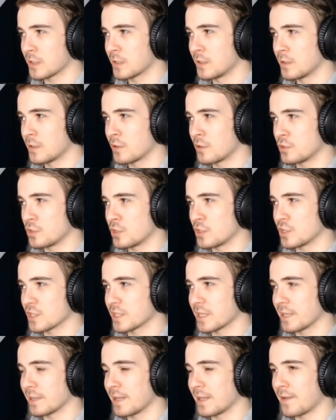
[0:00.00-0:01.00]
Because you can just
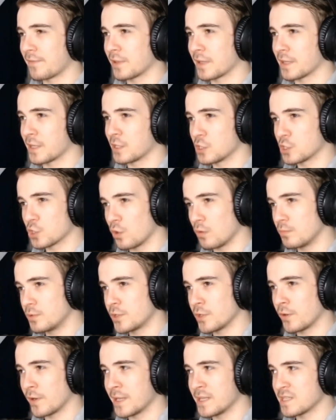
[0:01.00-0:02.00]
like left click and scope
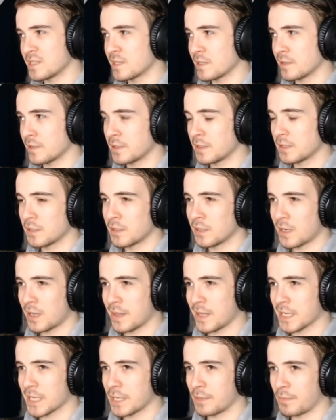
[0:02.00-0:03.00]
shot instantly, and
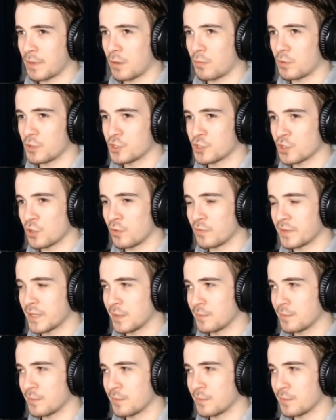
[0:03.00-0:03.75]
that can be a one shot with damage